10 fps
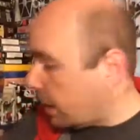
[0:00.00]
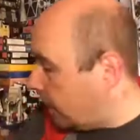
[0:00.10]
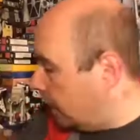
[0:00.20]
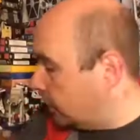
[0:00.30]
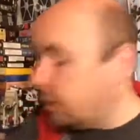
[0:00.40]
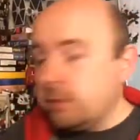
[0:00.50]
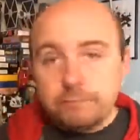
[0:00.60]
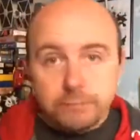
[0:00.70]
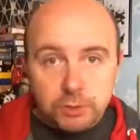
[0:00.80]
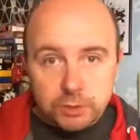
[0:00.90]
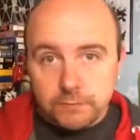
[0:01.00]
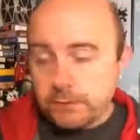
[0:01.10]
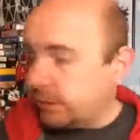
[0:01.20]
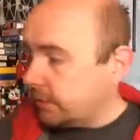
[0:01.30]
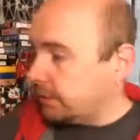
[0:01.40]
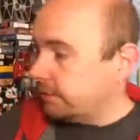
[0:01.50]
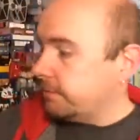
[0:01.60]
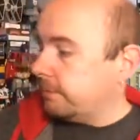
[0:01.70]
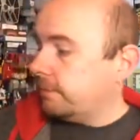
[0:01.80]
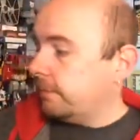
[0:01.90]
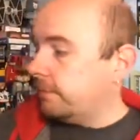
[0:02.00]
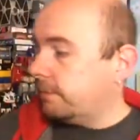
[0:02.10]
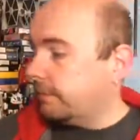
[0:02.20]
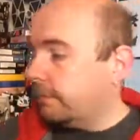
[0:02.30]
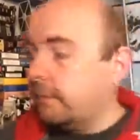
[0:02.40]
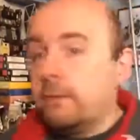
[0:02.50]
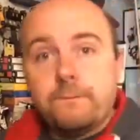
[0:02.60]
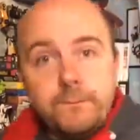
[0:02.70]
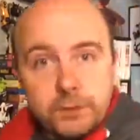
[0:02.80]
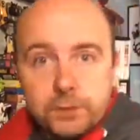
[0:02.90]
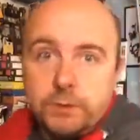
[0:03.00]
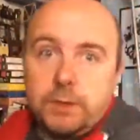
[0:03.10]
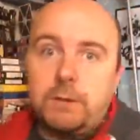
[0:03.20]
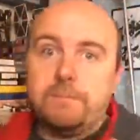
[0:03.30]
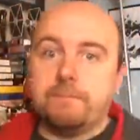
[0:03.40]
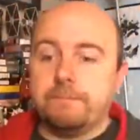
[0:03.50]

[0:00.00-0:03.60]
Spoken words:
I'll do the books first. First two I got